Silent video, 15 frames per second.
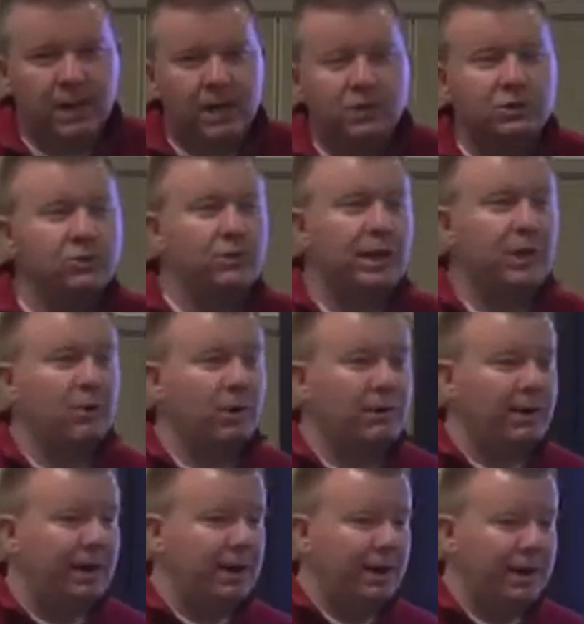So you got to worry
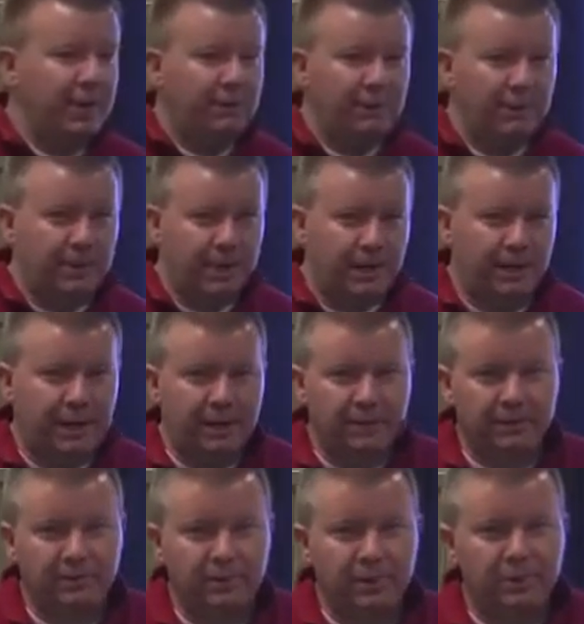about everybody
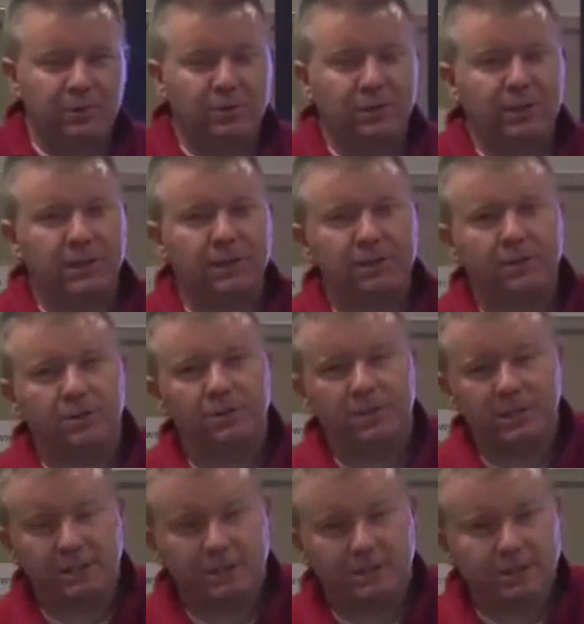when you're doing this. So
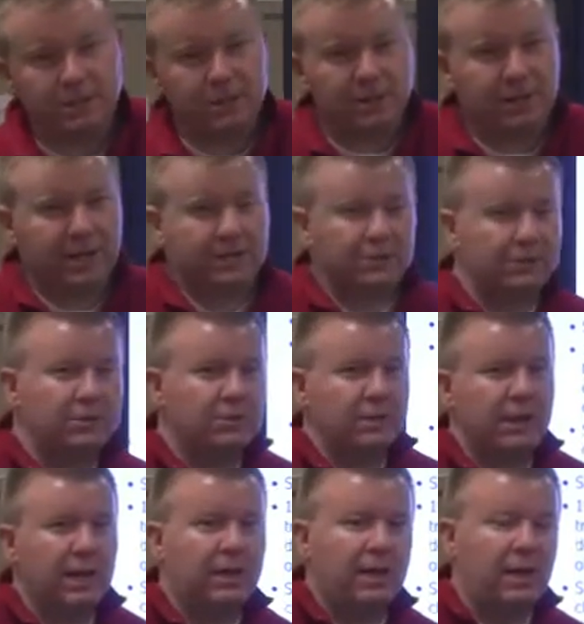system engineering has to do
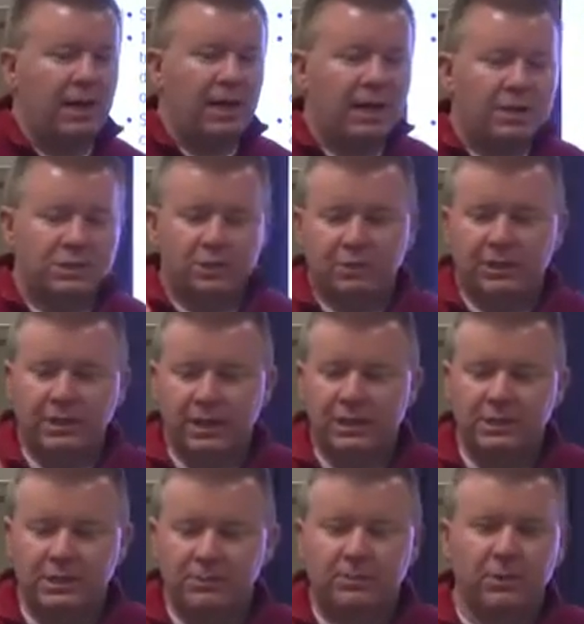that. So the
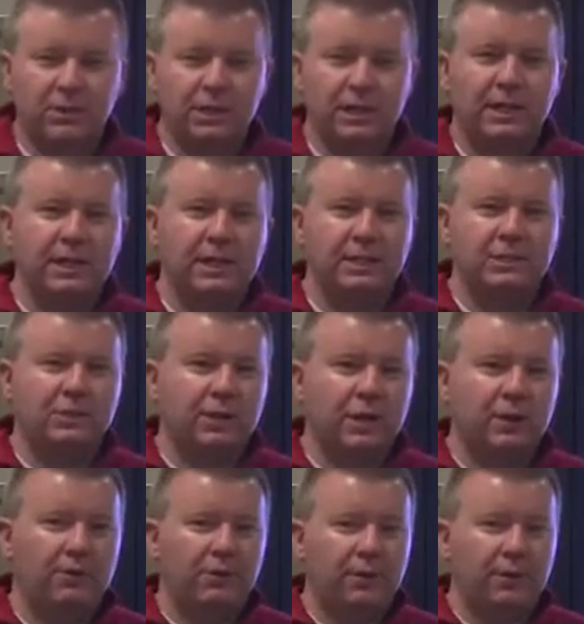customer, the needs are
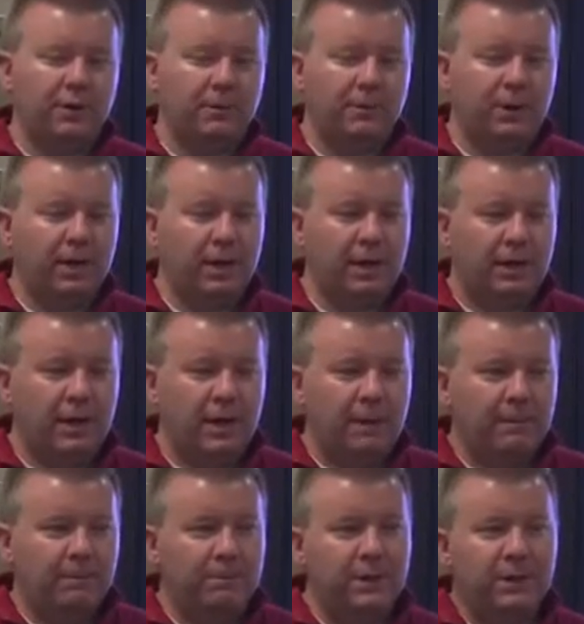there of them, right?
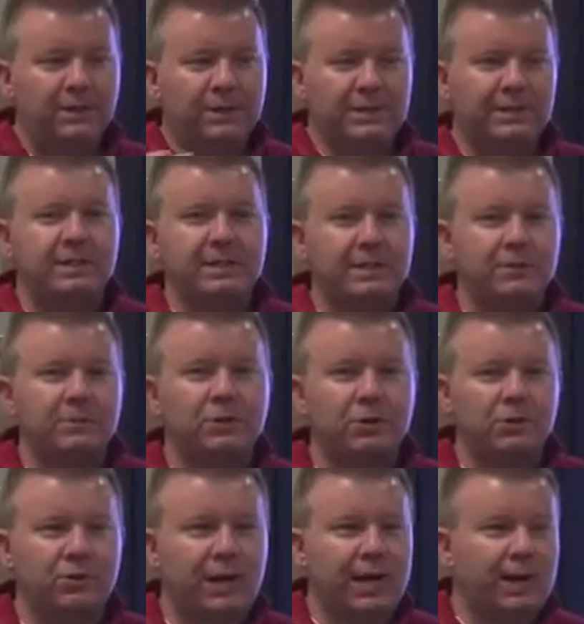But the system you
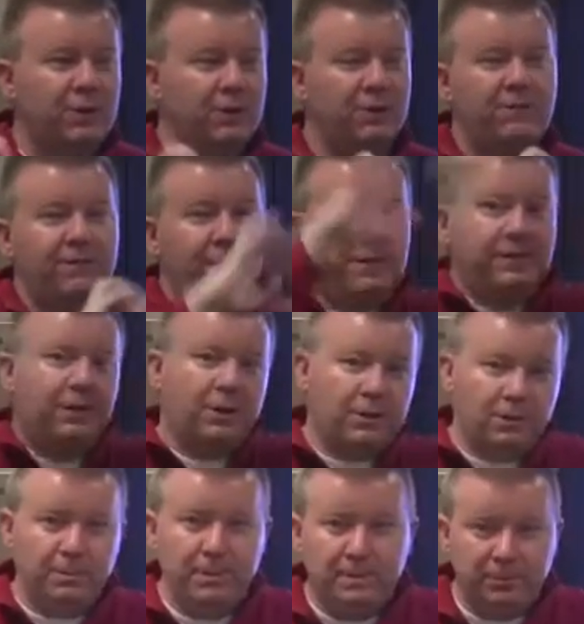create could affect
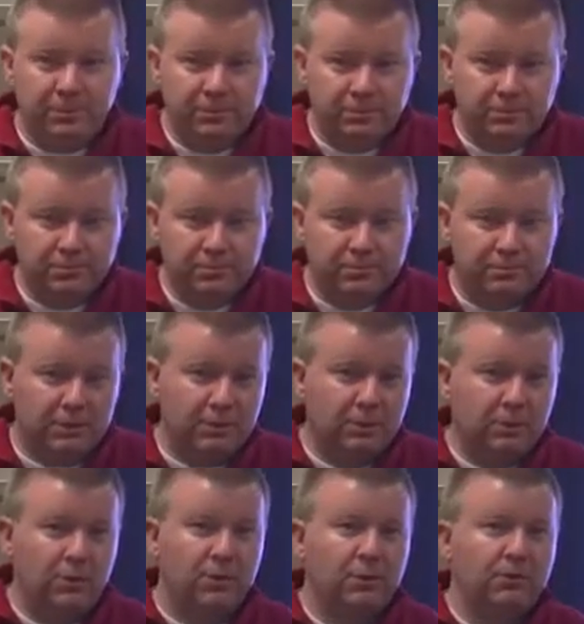other people in the
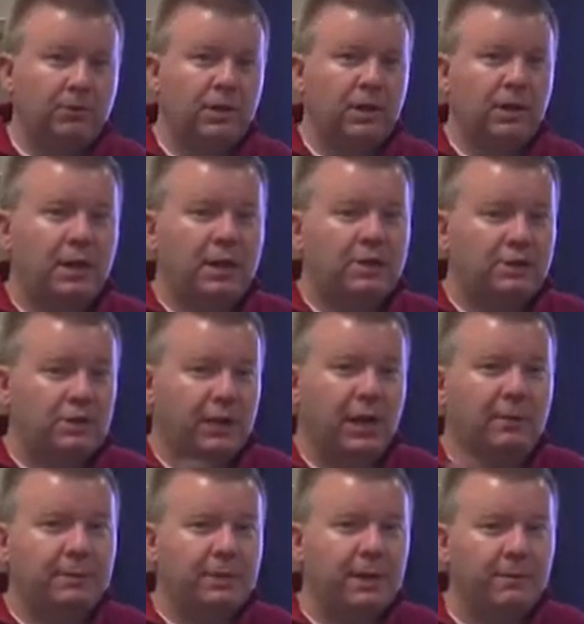world. So you got
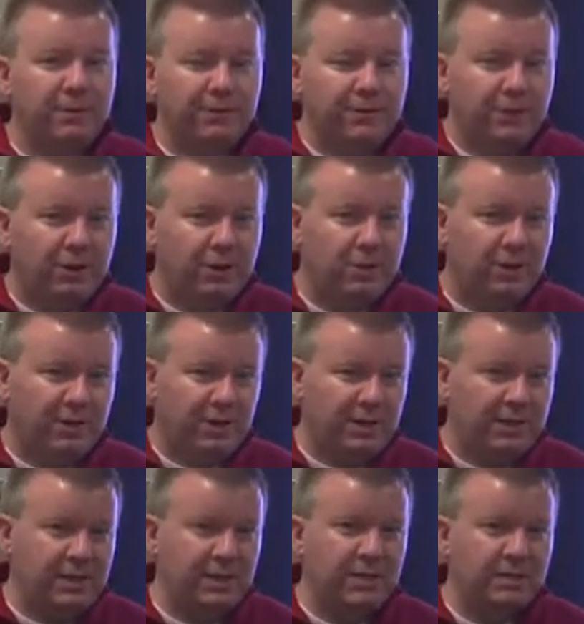to be able to figure out what
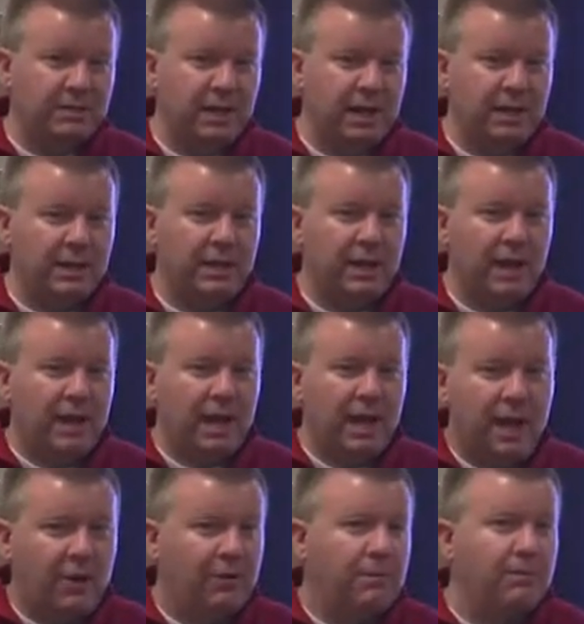that is and
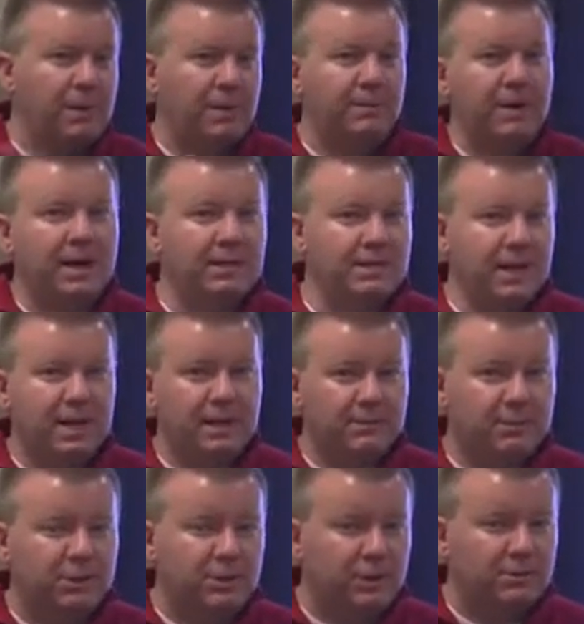how to minimize that
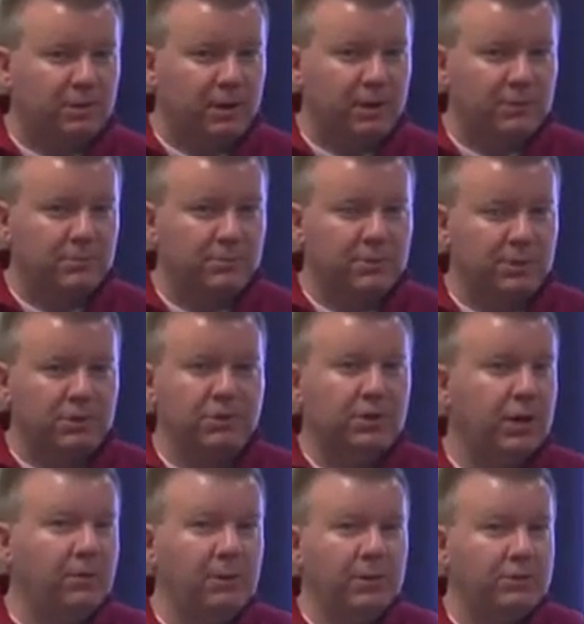as much as possible, because you
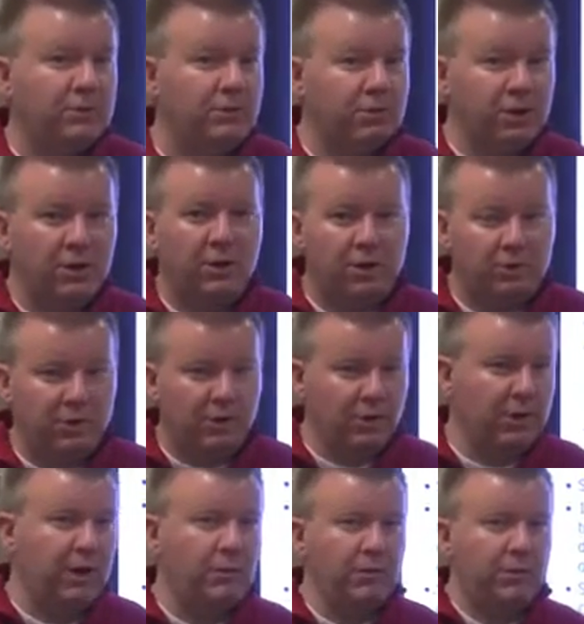got to make sure they're all
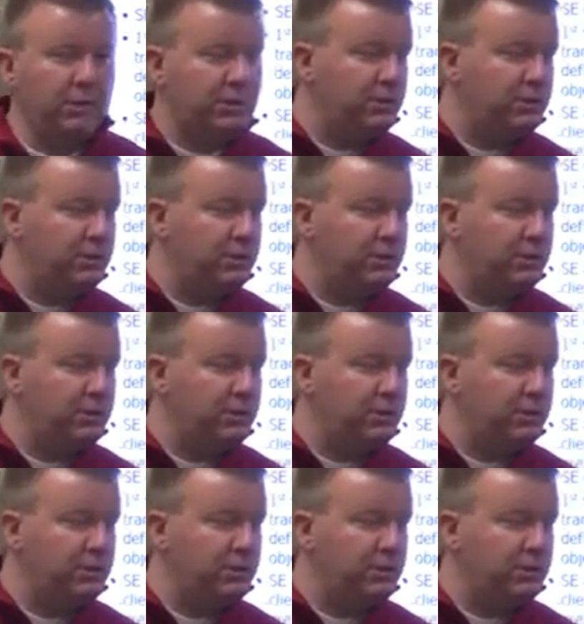okay with it